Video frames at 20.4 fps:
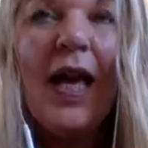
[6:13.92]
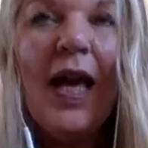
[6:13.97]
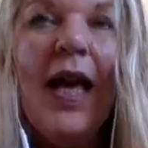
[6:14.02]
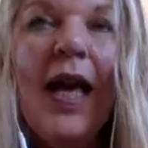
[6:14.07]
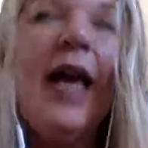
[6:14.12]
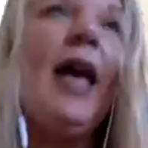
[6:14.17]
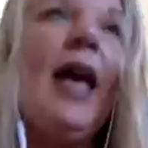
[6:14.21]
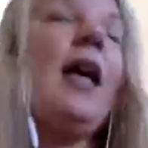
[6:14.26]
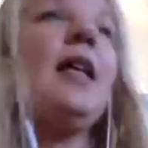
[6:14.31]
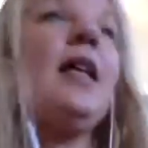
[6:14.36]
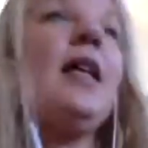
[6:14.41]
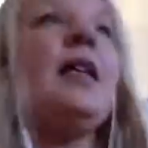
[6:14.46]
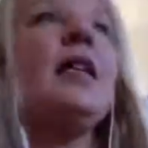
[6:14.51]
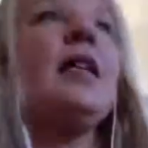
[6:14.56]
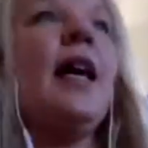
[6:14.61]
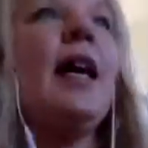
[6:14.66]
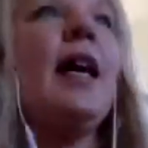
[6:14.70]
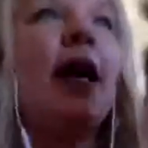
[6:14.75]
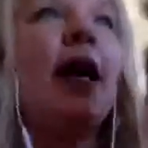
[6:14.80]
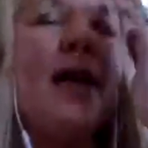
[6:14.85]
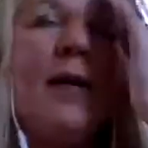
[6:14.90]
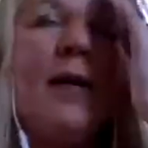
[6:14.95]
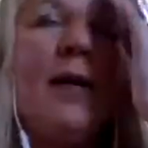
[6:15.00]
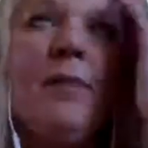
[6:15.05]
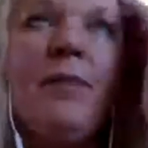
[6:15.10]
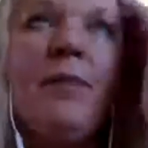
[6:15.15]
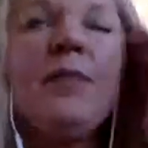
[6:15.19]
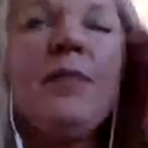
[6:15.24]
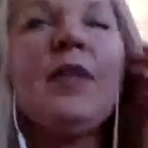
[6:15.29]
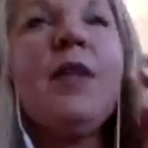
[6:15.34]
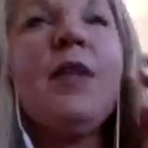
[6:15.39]
And
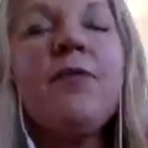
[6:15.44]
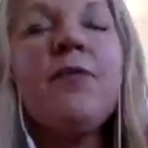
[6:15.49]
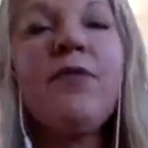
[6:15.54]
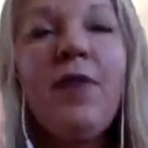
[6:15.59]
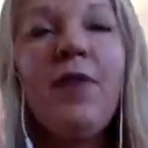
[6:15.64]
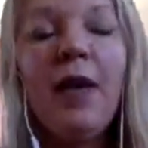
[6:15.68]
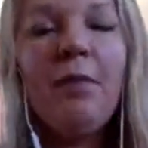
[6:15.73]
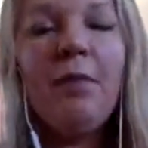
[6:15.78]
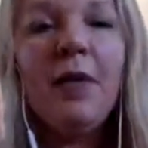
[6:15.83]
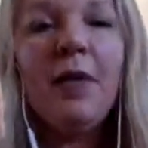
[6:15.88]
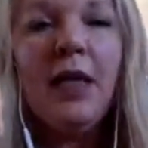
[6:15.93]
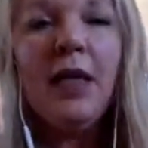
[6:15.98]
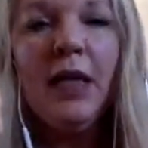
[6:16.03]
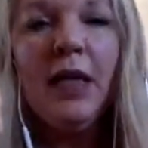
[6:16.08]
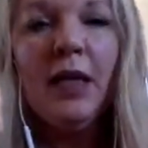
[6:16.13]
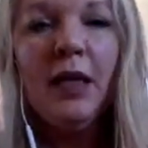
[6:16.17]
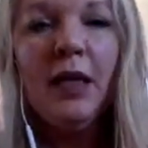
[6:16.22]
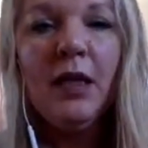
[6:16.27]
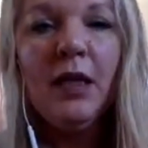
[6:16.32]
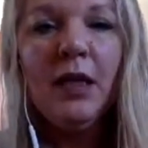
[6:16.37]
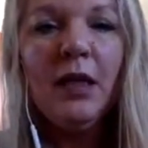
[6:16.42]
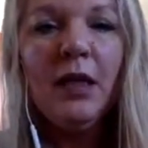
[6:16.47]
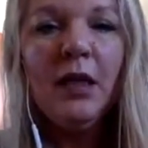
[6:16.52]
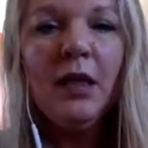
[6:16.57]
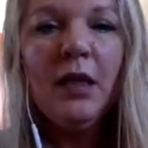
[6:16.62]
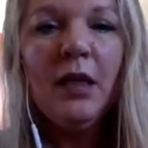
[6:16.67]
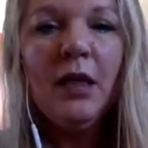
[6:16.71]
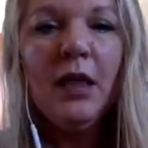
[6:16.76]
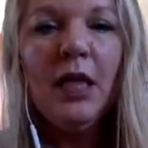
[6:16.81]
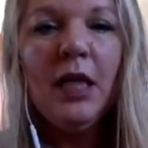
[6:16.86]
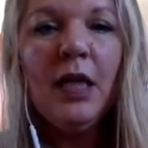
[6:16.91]
the feminine
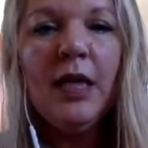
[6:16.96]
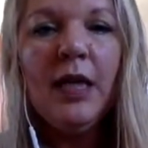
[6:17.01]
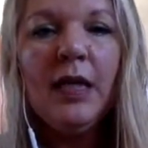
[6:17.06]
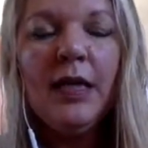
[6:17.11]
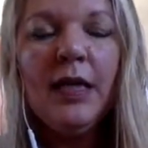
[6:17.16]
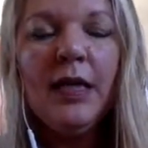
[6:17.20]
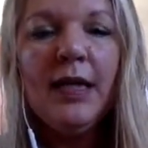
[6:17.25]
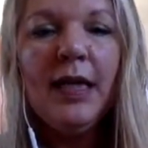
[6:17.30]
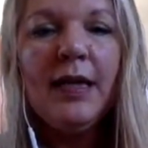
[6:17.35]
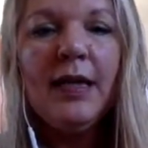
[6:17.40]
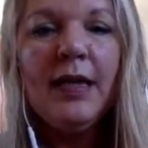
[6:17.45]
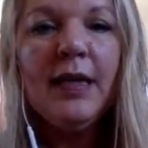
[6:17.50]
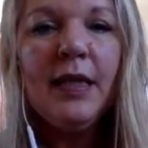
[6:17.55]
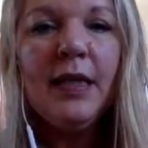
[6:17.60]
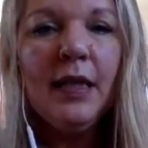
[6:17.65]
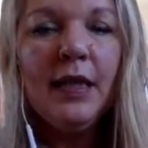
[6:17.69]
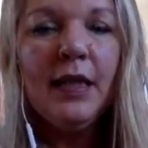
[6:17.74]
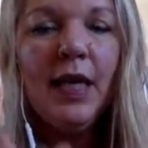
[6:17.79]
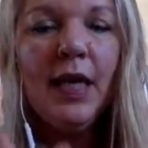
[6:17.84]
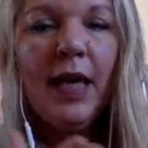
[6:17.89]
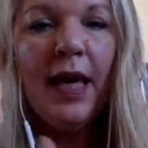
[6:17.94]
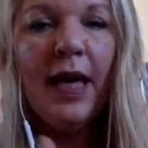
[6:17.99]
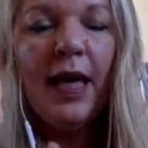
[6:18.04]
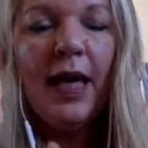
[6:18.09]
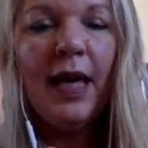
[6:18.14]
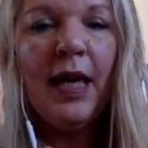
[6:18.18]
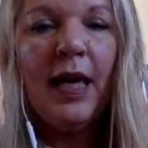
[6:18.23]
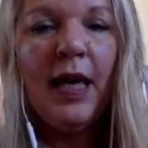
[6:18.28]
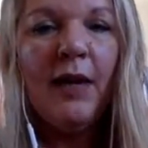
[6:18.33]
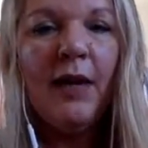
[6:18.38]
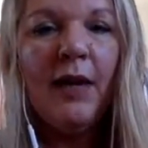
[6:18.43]
doesn't
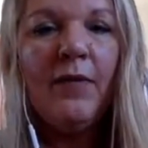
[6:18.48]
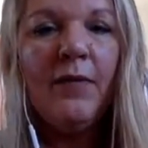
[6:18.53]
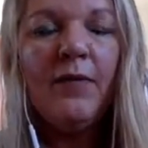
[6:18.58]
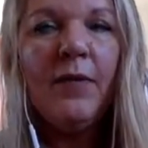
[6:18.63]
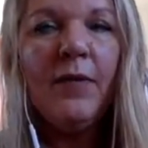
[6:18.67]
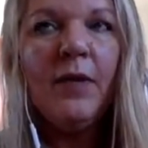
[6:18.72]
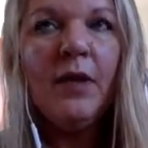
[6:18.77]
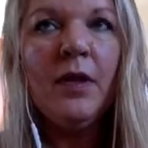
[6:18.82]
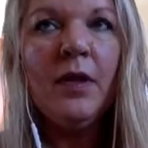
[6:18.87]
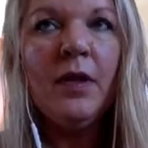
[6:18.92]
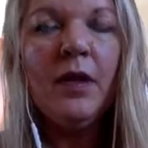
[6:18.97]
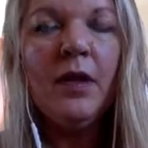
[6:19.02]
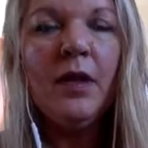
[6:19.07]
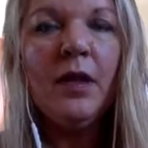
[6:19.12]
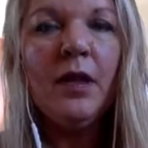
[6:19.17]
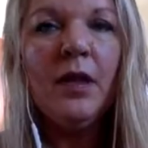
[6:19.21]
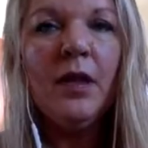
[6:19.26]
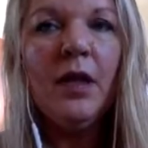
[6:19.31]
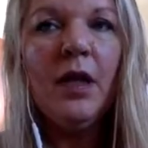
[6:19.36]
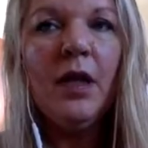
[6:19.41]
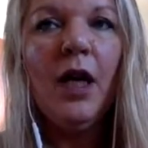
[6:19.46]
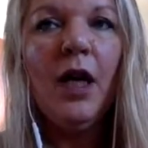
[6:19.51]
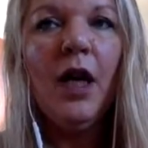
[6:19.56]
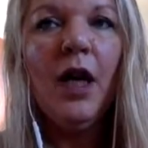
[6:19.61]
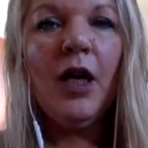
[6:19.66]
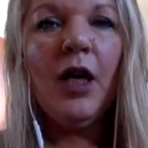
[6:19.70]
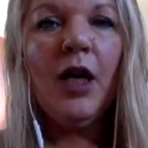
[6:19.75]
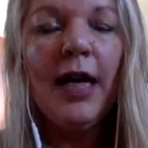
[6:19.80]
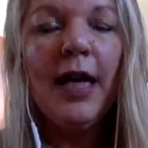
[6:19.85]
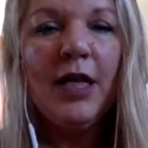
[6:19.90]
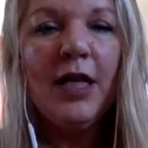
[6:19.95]
have
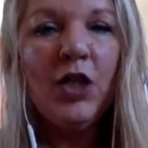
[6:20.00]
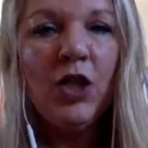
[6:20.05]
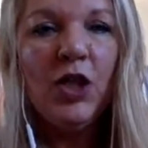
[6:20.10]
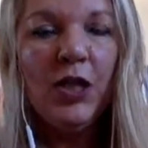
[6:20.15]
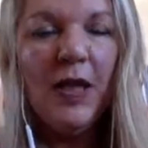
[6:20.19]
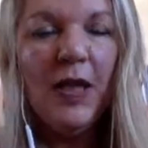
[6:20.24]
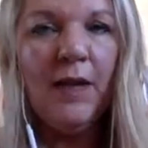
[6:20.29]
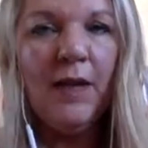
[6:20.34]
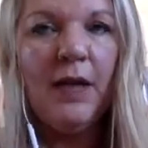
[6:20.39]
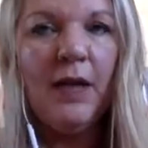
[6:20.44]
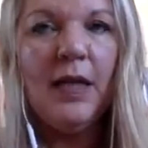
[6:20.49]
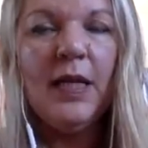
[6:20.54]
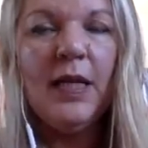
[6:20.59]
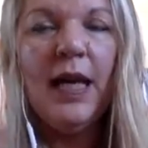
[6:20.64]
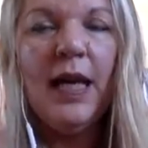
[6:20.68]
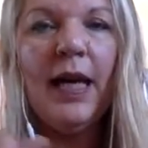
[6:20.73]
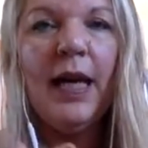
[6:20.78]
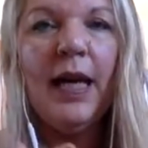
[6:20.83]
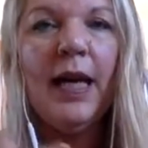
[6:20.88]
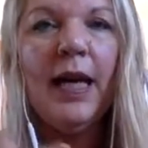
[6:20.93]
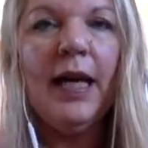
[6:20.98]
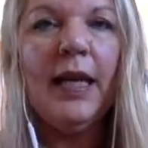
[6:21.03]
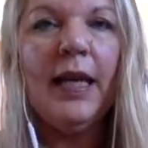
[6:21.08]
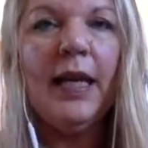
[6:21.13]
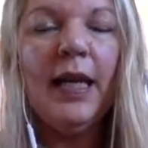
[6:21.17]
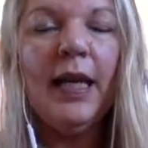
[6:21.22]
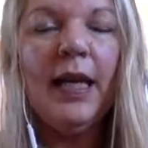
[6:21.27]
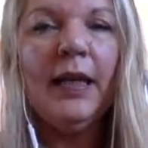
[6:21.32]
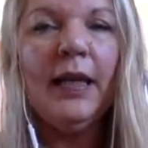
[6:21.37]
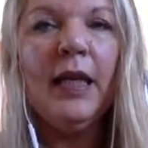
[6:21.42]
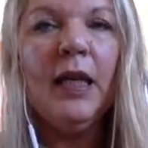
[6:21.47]
an agenda,
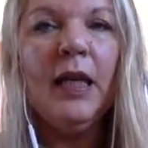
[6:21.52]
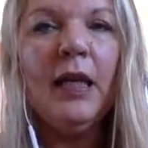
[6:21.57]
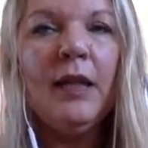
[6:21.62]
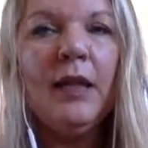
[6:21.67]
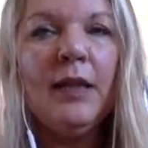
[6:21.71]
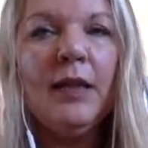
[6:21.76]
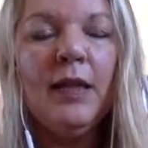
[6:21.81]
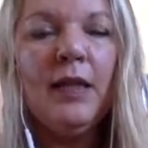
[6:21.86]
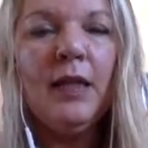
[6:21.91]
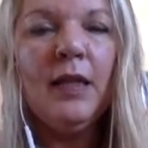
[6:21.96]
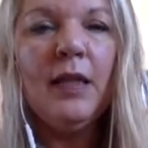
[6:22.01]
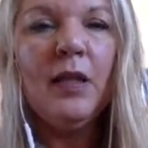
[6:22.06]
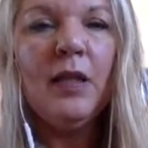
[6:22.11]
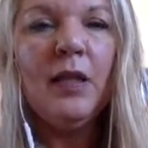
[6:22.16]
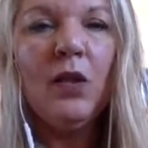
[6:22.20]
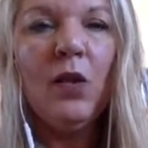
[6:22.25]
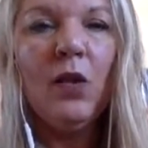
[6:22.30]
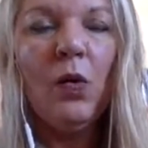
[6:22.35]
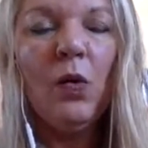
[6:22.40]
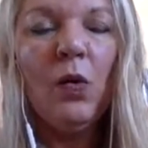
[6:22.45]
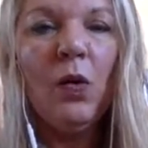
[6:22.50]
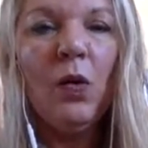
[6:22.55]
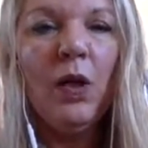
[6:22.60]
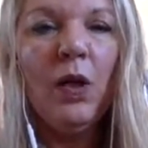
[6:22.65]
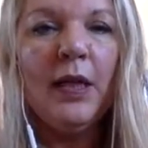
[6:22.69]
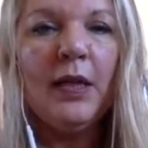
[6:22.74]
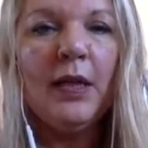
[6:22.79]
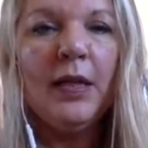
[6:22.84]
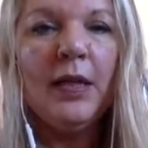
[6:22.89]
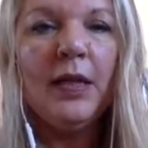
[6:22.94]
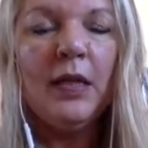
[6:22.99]
like this is the goal
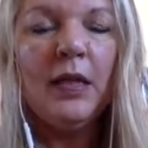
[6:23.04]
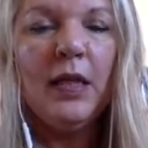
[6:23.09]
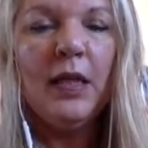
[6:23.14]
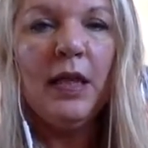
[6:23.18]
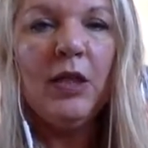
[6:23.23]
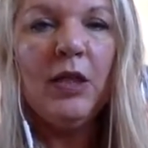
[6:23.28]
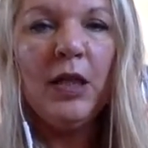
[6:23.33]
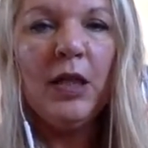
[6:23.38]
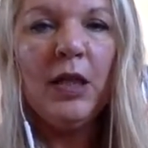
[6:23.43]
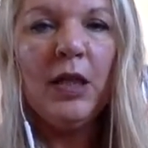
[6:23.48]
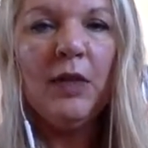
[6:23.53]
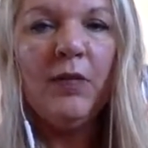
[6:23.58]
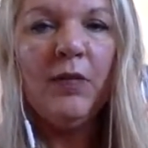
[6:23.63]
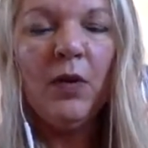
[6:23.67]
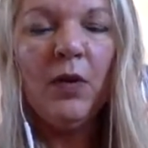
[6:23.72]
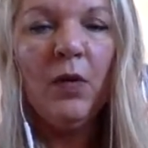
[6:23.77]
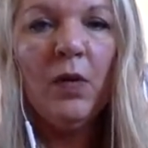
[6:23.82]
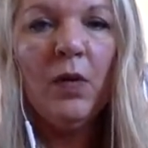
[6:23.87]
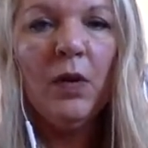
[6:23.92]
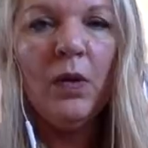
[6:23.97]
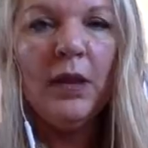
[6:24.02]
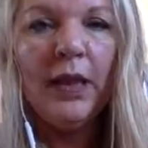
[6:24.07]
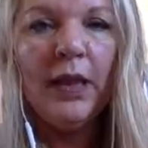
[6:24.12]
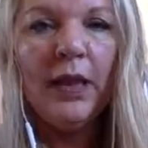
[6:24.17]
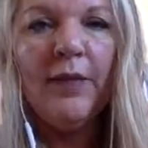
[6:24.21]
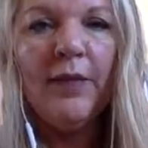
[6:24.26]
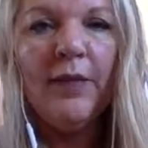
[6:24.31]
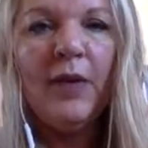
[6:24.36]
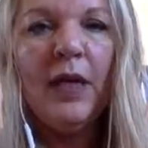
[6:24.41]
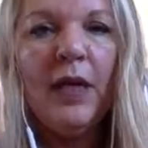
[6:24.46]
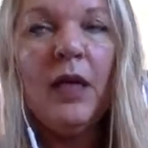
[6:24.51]
and this is the agenda we're holding.
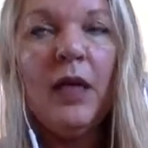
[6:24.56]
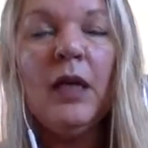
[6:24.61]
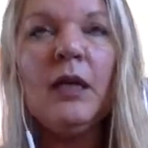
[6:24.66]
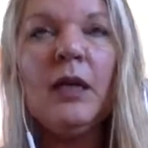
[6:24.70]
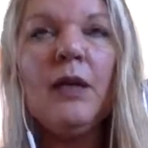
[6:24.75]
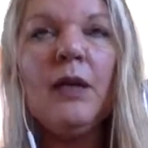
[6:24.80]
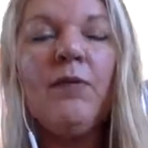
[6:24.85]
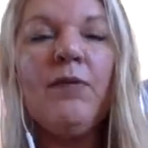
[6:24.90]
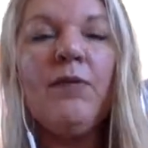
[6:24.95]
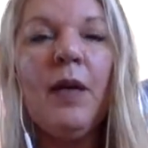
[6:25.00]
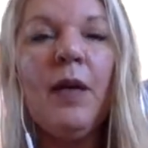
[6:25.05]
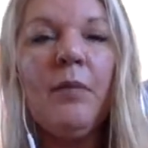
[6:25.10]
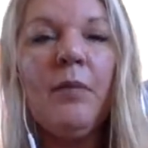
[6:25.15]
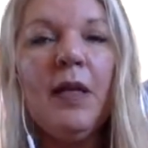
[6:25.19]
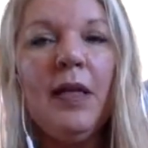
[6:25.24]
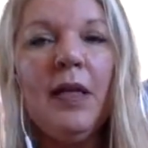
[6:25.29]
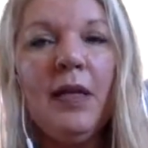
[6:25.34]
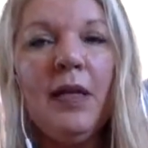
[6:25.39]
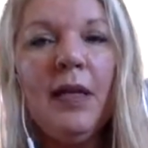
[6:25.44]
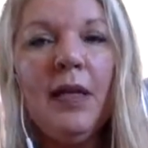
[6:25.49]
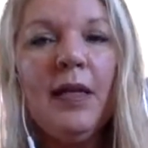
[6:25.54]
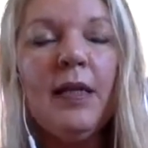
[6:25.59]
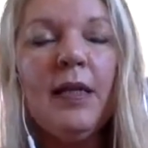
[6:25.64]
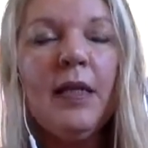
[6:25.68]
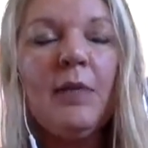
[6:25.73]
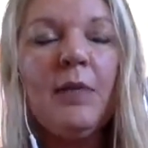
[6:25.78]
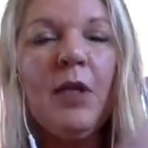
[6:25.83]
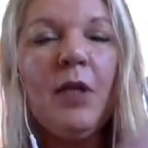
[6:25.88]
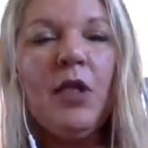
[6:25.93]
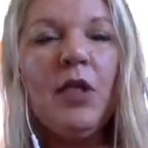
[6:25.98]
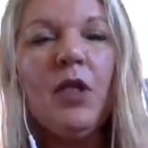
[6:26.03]
I think the feminine is
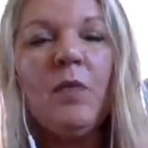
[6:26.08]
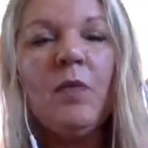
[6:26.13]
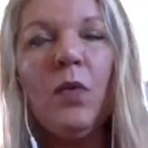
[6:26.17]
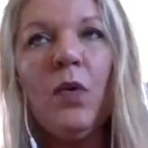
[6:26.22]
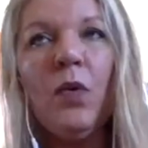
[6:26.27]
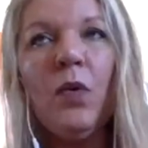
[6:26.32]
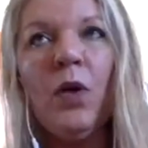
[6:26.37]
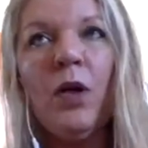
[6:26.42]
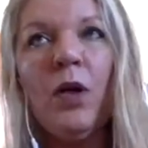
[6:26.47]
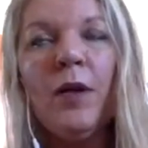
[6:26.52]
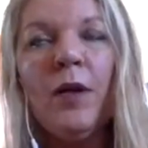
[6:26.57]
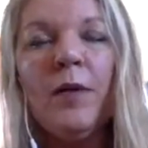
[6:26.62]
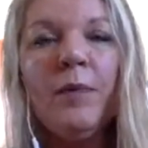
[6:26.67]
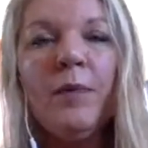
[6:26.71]
much more